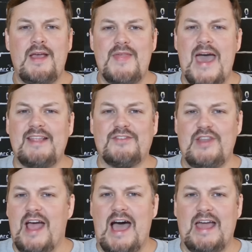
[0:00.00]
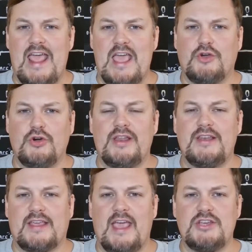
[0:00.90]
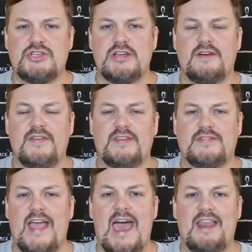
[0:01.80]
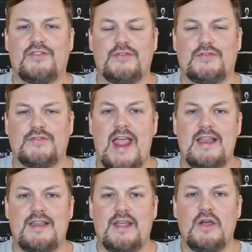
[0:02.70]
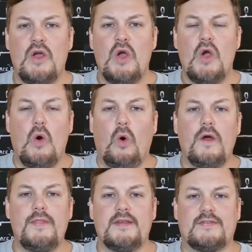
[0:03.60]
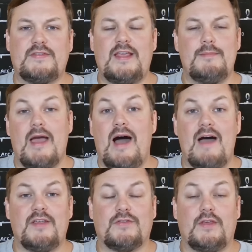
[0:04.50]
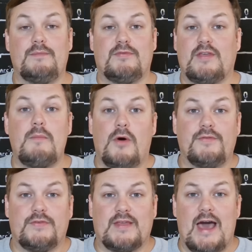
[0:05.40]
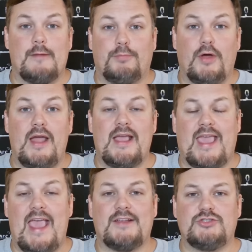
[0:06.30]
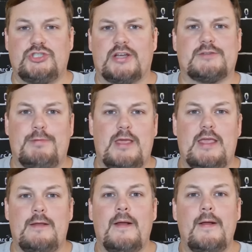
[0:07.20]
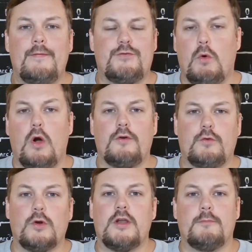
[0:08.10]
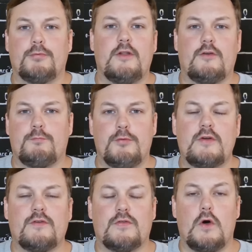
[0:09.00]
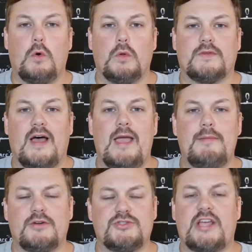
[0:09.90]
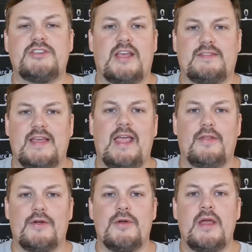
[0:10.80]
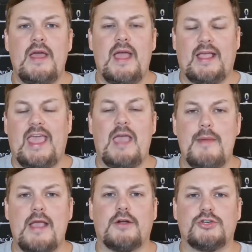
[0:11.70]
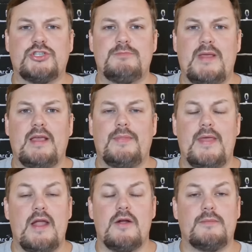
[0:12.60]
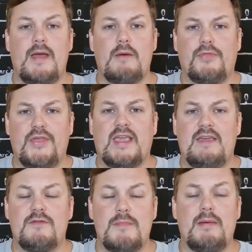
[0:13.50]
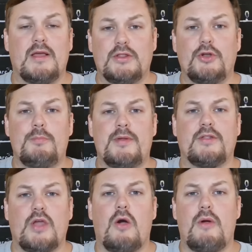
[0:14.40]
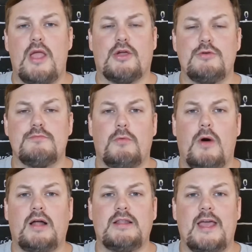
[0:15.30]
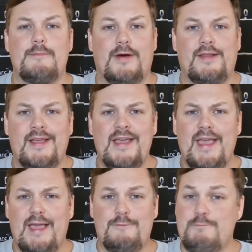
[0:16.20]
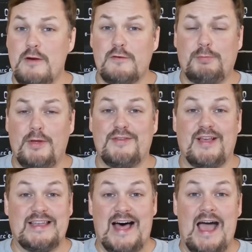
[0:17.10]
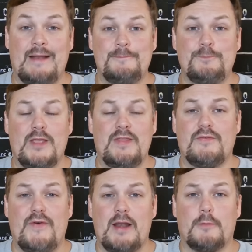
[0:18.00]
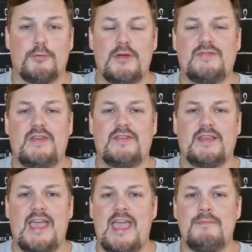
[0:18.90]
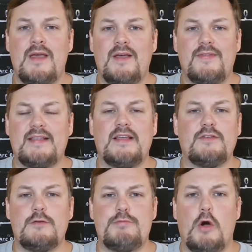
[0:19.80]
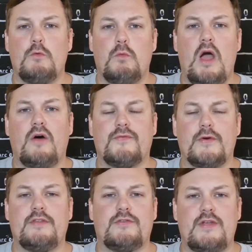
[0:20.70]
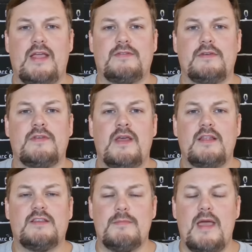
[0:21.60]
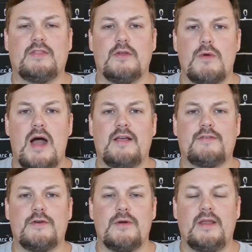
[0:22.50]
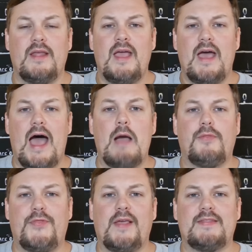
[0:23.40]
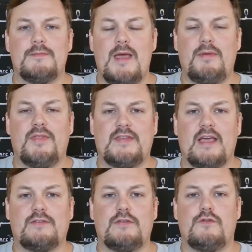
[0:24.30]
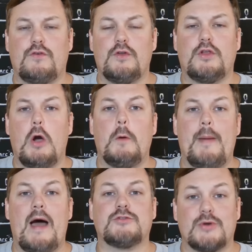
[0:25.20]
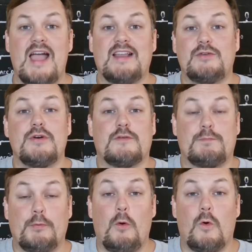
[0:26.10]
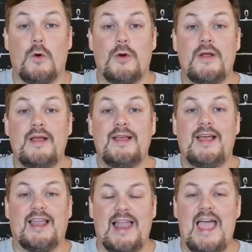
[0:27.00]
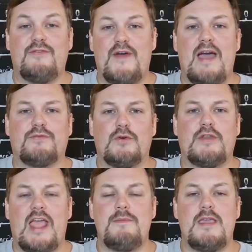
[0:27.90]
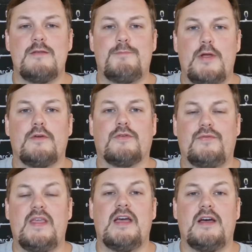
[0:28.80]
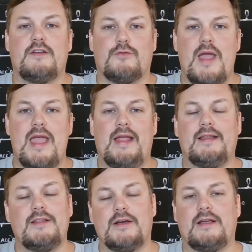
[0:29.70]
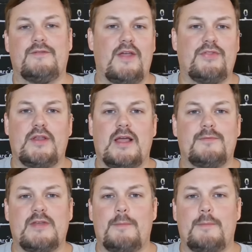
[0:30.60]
that is not a good indication of his status and standing on this team. Now, obviously, someone's got to play. It can't just be Jawar Jordan and British Brooks the whole time. You know, J.J. Taylor and Cam Akers should be in there. And I would think even maybe a little bit of Dare Ogunbowale. But if Pierce plays a lot in the final preseason game, that doesn't bode well for his chances to make the roster. And I would think that maybe the Texans should go about trying to explore life after Damian Pierce via a trade. And look, if nothing comes